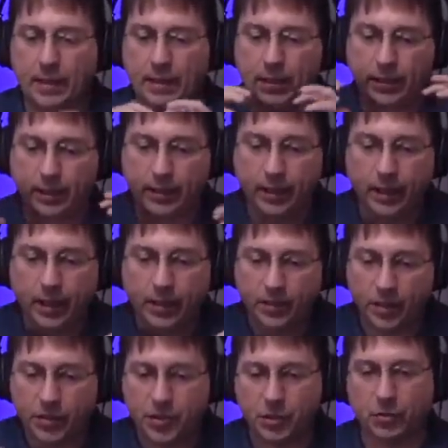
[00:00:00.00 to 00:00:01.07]
and
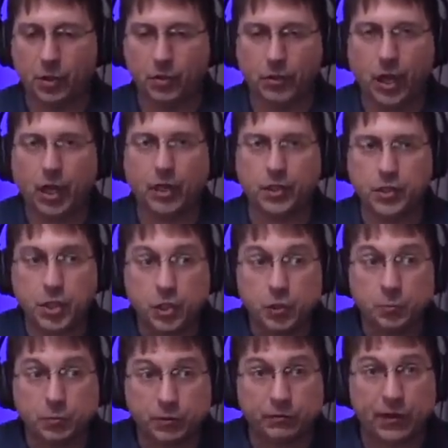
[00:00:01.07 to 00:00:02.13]
the thorough knowledge that
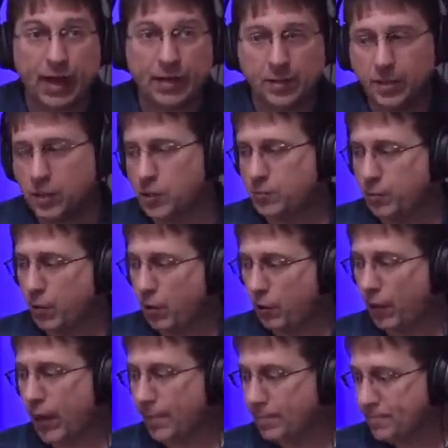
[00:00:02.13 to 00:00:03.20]
you provide to this
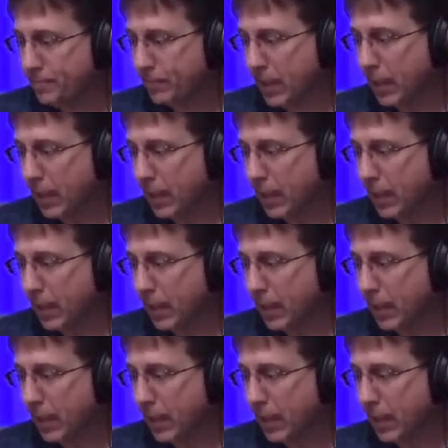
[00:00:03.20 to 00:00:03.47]
program.